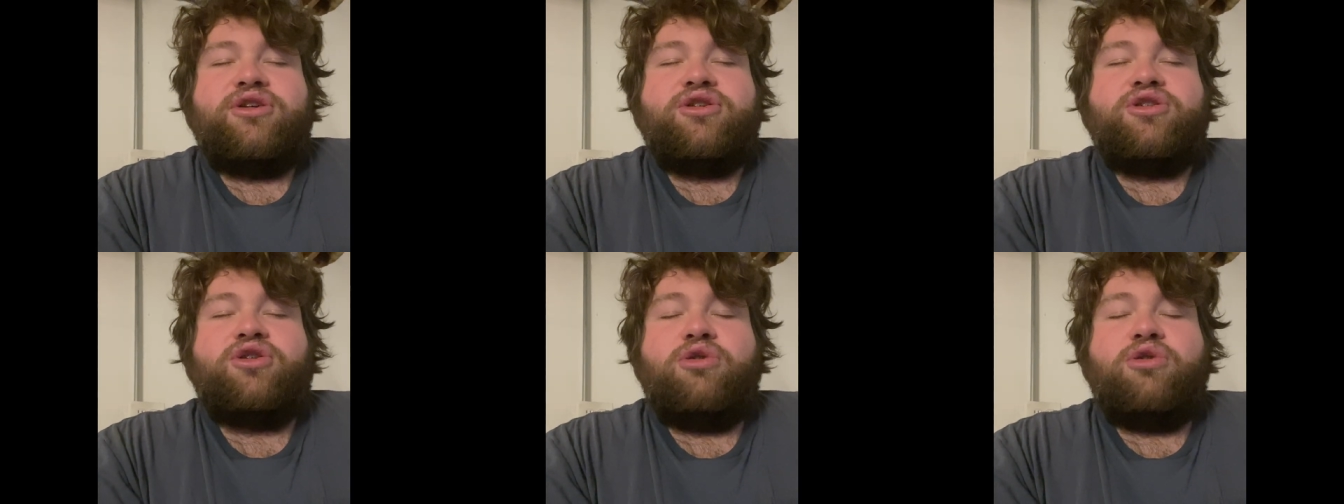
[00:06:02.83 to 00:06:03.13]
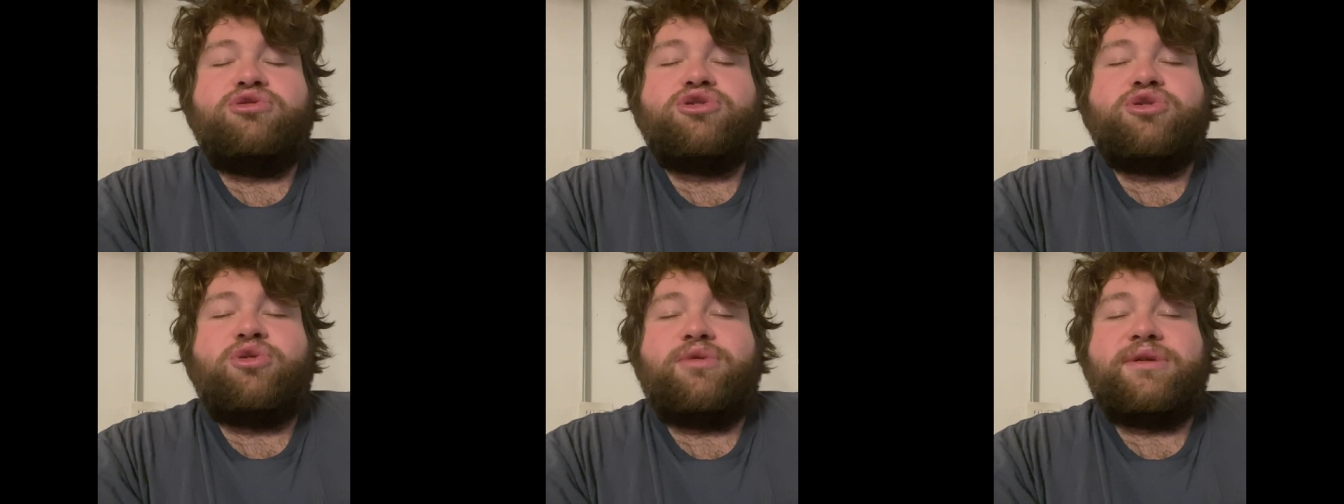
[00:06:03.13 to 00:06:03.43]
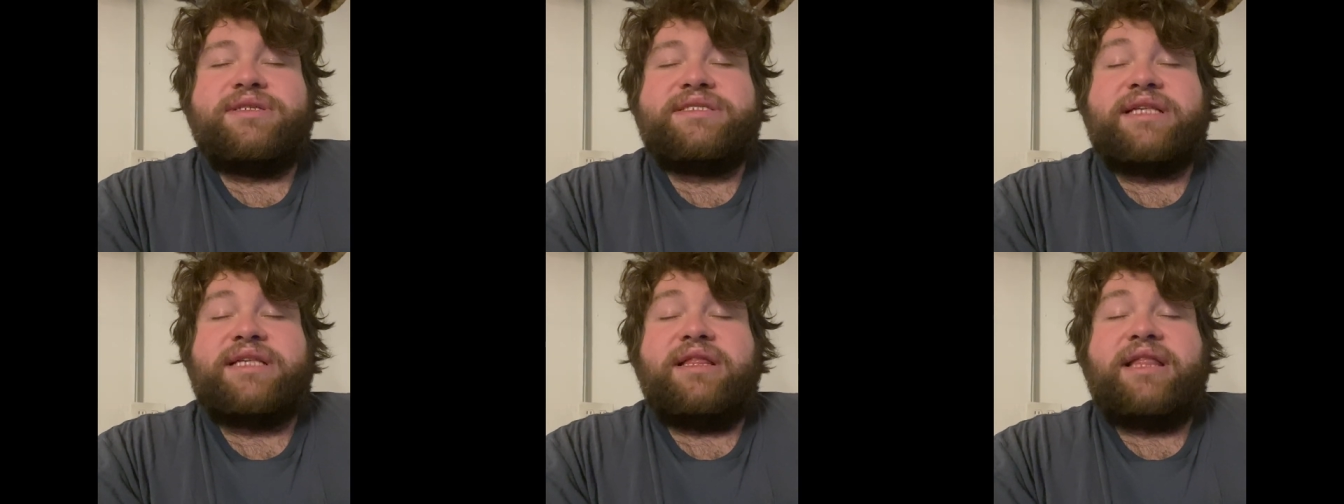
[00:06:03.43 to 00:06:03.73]
go
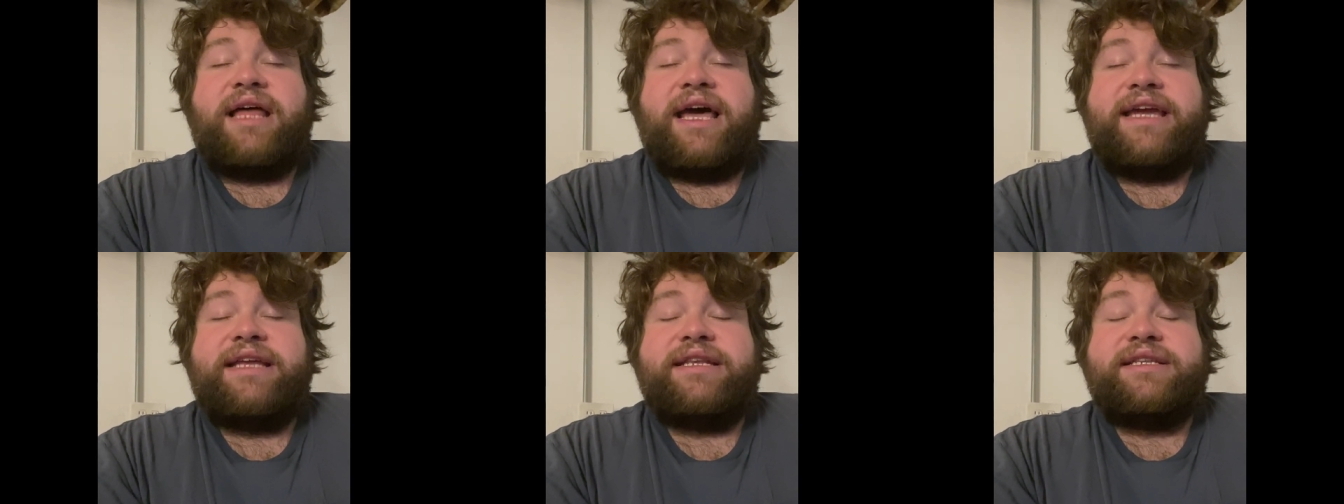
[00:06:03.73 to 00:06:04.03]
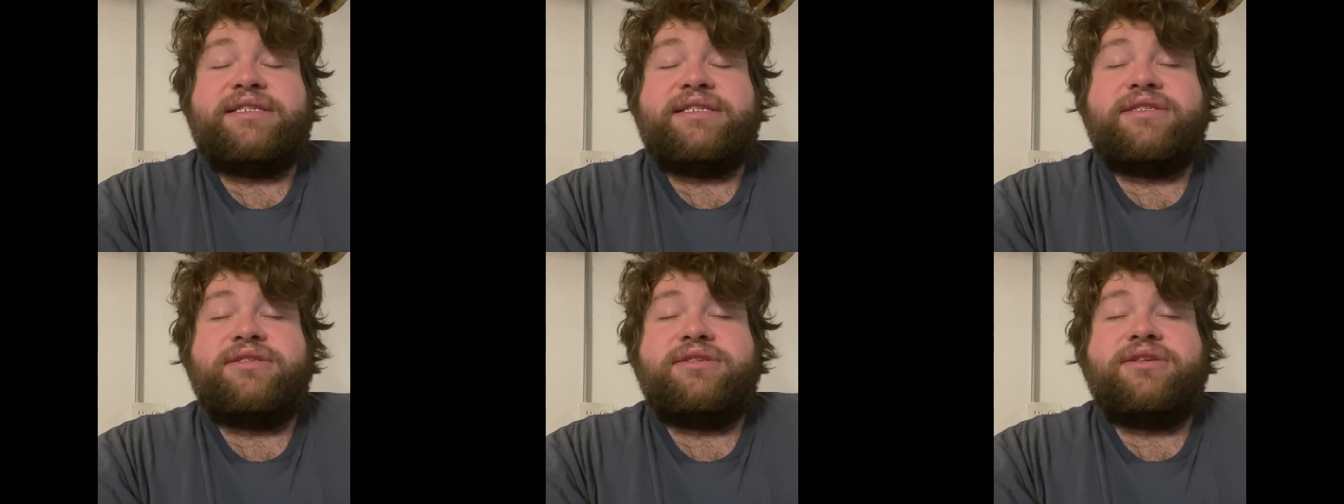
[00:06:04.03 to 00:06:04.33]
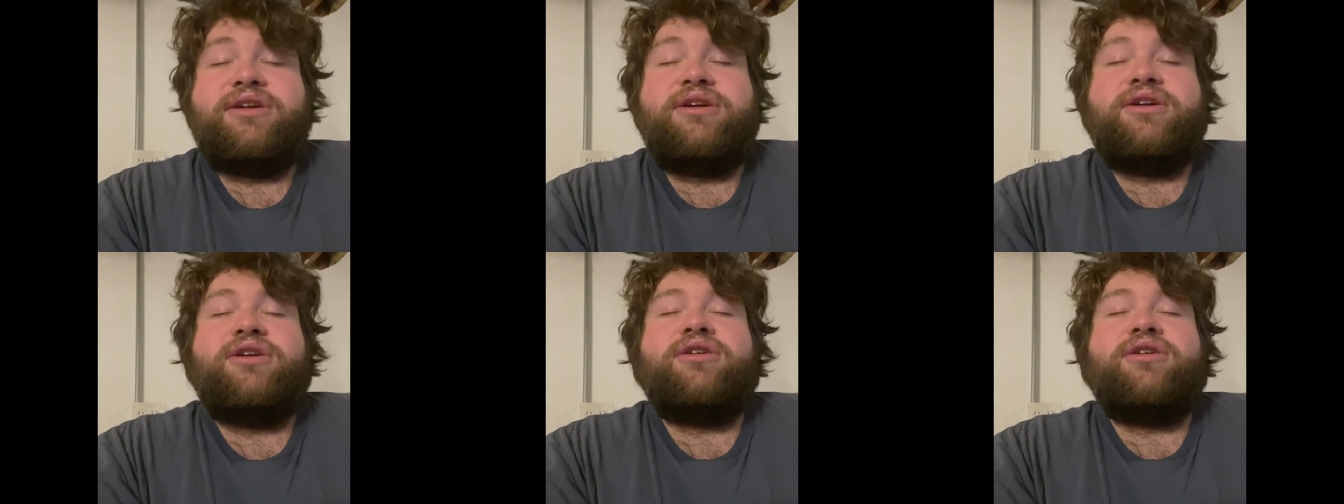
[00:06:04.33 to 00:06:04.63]
towards the light,
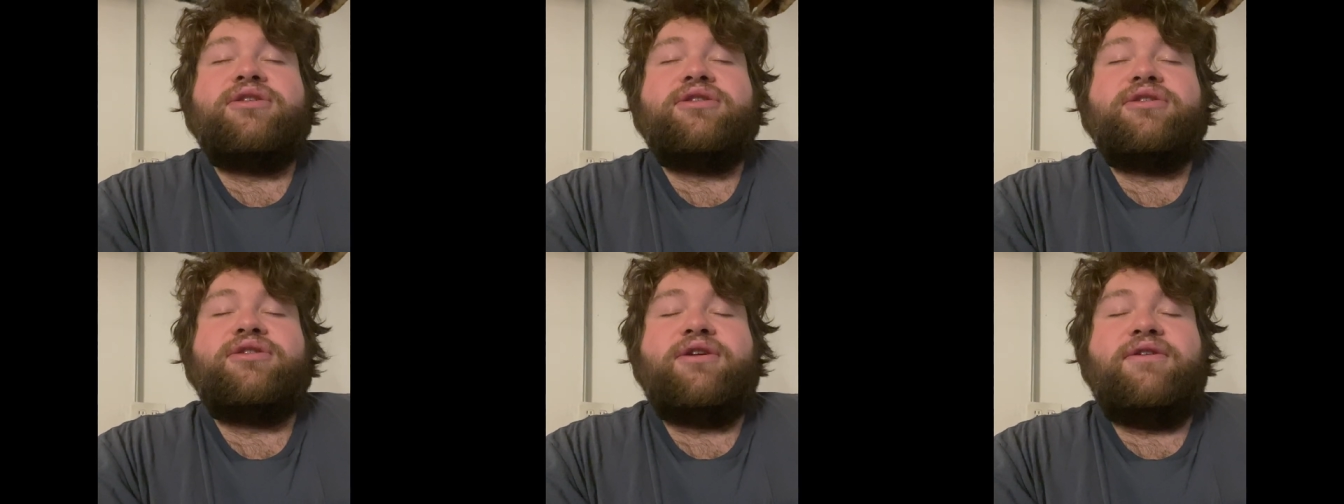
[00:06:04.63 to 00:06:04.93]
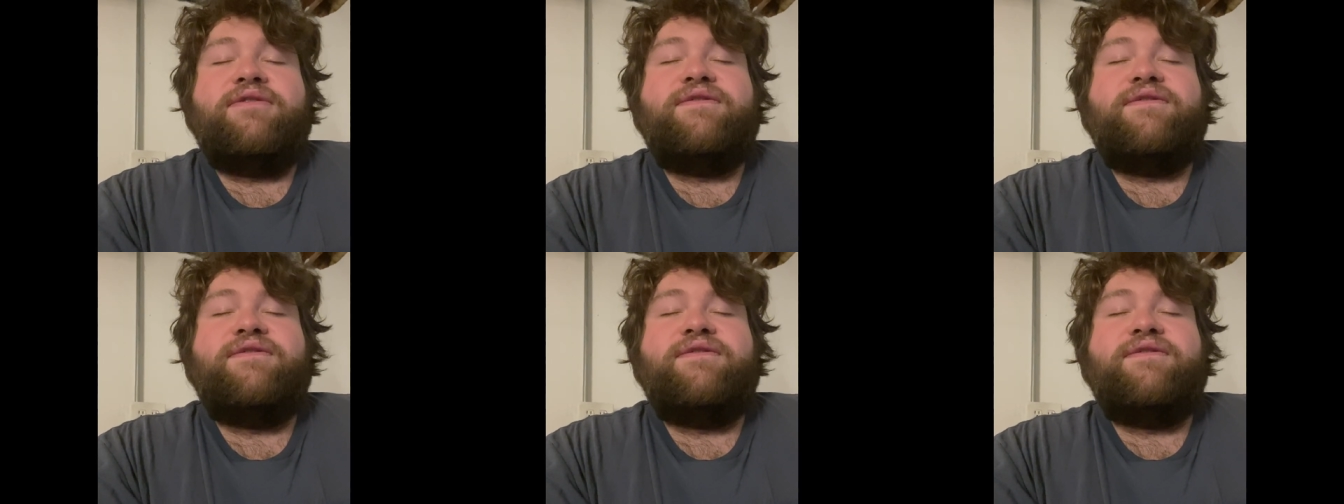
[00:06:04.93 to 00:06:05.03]
go